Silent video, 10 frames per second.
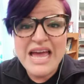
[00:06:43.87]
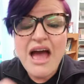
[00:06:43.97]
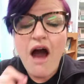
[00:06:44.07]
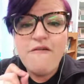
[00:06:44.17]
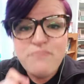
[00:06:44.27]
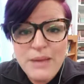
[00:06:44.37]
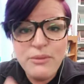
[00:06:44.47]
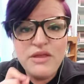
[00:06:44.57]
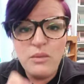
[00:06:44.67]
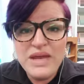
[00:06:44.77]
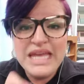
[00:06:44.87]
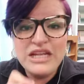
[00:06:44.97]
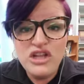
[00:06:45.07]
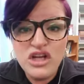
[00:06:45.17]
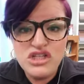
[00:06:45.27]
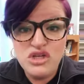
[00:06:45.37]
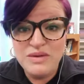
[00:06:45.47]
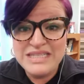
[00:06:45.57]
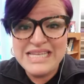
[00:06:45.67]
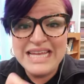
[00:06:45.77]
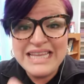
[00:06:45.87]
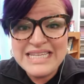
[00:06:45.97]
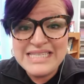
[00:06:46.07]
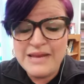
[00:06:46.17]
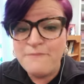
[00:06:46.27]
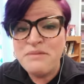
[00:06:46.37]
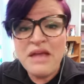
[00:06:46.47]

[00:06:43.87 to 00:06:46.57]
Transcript: of people that we can look to and say, listen,